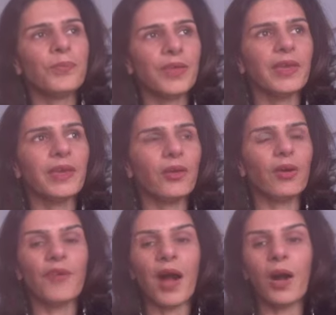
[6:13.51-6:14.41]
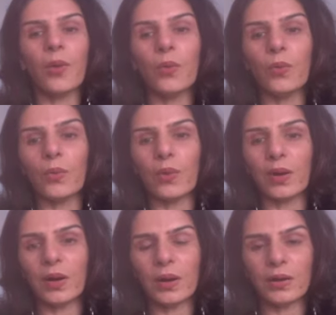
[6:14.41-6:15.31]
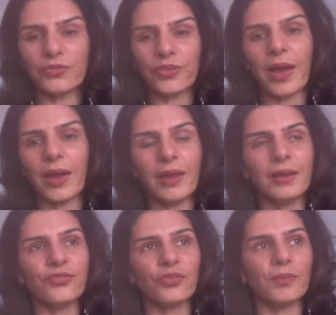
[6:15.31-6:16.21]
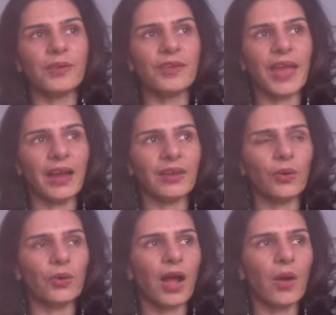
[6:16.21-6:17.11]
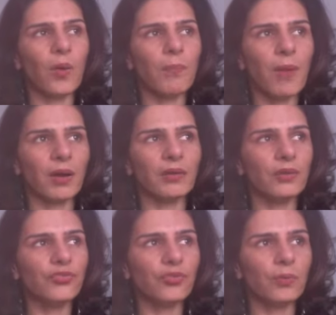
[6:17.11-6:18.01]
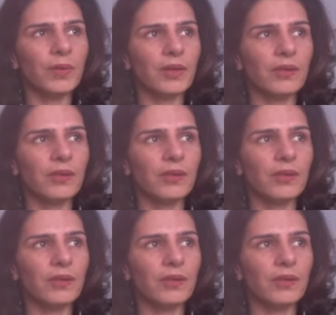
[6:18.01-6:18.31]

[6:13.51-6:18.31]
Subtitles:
thinking of how a child should be reacting or how a partner should be,